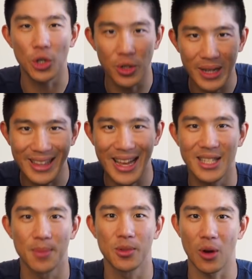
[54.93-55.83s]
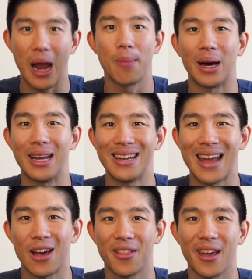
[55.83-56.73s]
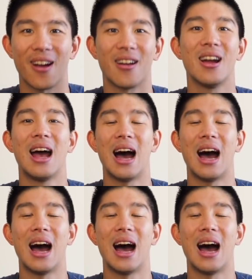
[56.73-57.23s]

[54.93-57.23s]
you hit that subscribe button down there.